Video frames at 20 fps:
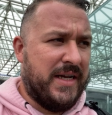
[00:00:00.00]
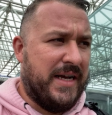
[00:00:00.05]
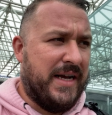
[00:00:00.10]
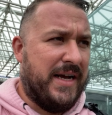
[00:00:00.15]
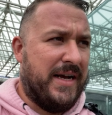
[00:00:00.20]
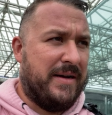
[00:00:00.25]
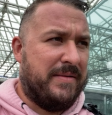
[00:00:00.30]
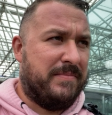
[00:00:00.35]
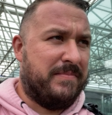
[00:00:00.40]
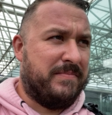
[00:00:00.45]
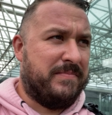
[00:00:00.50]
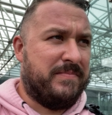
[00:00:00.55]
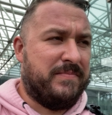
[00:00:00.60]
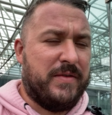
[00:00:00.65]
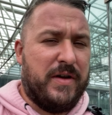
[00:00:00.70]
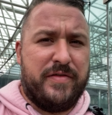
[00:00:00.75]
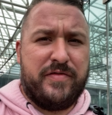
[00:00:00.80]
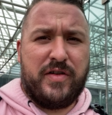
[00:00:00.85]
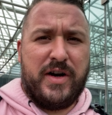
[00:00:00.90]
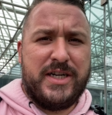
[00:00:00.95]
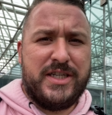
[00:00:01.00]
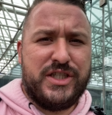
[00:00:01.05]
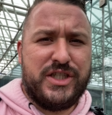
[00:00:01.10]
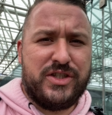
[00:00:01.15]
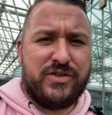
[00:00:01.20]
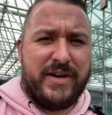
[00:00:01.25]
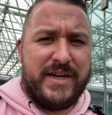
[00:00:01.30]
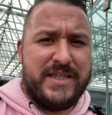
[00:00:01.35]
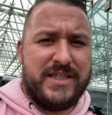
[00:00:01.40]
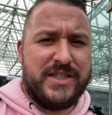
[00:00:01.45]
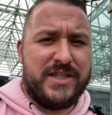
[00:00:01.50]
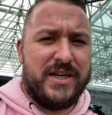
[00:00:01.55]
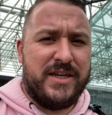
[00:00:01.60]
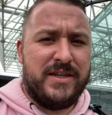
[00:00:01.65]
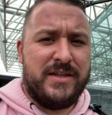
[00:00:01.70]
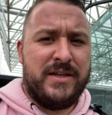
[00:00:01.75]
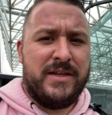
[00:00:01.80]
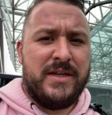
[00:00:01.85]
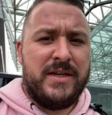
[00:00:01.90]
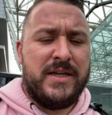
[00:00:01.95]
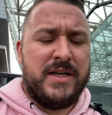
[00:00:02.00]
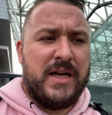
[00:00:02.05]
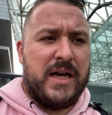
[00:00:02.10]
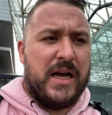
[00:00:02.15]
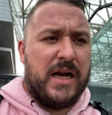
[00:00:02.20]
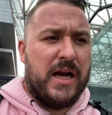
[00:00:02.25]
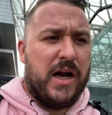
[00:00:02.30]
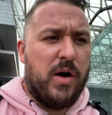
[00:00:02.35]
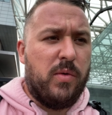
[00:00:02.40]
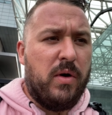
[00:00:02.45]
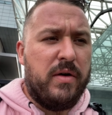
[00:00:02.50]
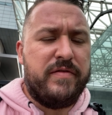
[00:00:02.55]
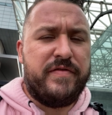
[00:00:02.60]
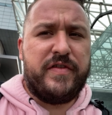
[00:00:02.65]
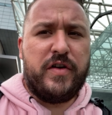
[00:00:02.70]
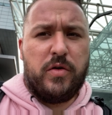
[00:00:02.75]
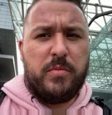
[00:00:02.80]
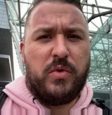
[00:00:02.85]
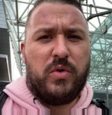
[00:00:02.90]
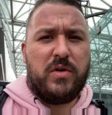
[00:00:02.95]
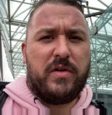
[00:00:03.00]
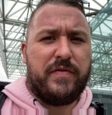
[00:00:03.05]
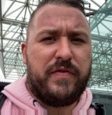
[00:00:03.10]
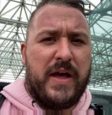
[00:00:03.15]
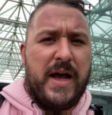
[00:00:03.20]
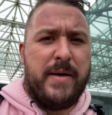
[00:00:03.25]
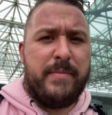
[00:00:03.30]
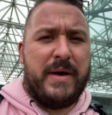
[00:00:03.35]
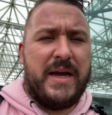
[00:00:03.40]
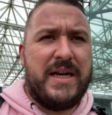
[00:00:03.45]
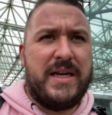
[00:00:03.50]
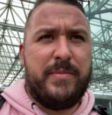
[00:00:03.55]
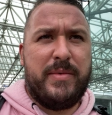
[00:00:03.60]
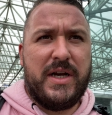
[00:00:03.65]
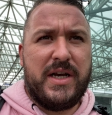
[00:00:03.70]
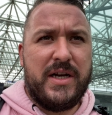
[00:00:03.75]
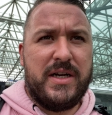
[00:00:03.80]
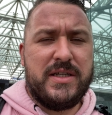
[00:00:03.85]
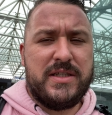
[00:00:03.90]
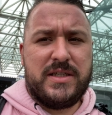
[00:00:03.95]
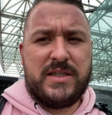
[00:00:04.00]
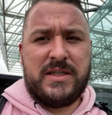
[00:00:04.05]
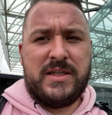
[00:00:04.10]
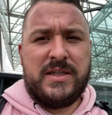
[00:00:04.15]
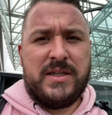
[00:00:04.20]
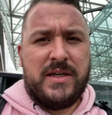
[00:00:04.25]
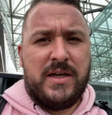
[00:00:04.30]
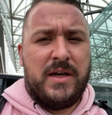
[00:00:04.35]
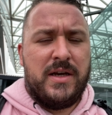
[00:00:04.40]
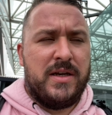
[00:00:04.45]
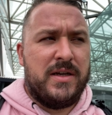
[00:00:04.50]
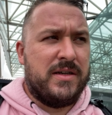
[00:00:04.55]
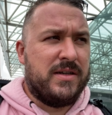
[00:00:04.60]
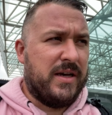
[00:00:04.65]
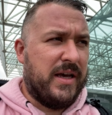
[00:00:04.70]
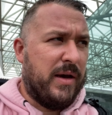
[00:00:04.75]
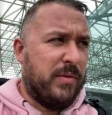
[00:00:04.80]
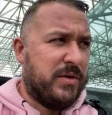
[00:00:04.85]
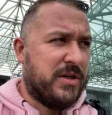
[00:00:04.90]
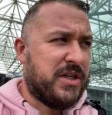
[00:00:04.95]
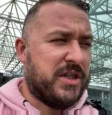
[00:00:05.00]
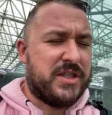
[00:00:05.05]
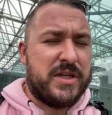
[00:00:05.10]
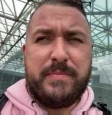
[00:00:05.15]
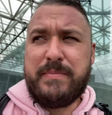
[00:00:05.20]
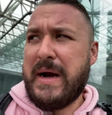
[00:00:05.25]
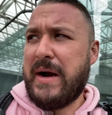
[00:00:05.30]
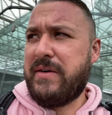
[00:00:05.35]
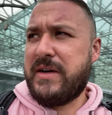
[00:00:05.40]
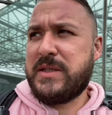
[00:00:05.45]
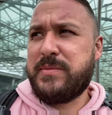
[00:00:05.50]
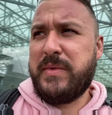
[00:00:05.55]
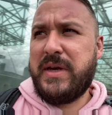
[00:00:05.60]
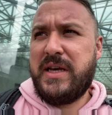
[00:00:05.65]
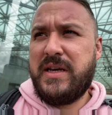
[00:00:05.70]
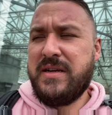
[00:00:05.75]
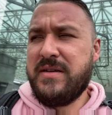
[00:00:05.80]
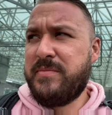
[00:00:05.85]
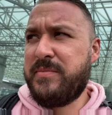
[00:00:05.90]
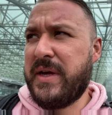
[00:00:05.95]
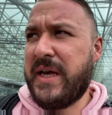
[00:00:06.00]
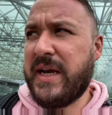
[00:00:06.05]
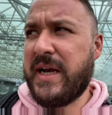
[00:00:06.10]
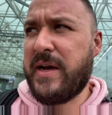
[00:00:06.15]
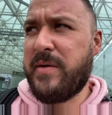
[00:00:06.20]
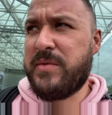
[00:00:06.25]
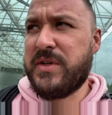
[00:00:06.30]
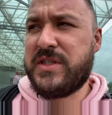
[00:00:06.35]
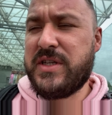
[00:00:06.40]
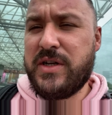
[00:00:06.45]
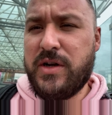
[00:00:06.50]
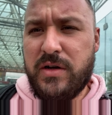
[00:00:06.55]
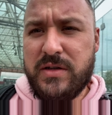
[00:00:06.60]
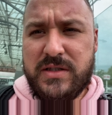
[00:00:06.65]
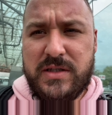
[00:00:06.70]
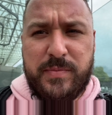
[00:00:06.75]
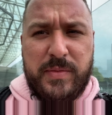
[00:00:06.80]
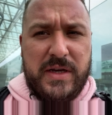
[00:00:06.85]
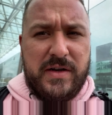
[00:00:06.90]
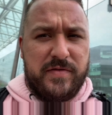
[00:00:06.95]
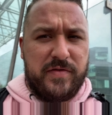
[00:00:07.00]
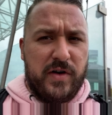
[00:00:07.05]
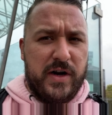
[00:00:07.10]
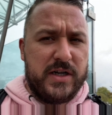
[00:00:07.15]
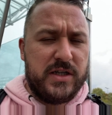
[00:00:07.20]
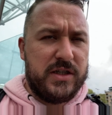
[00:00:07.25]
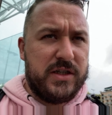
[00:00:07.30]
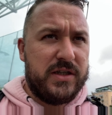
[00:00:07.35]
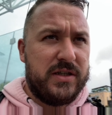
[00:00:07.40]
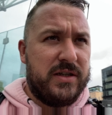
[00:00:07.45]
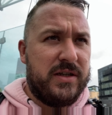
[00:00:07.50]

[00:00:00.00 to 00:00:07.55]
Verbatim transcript: A French stranger. I won't film all of that, mainly because it would just embarrass me being able to not speak French.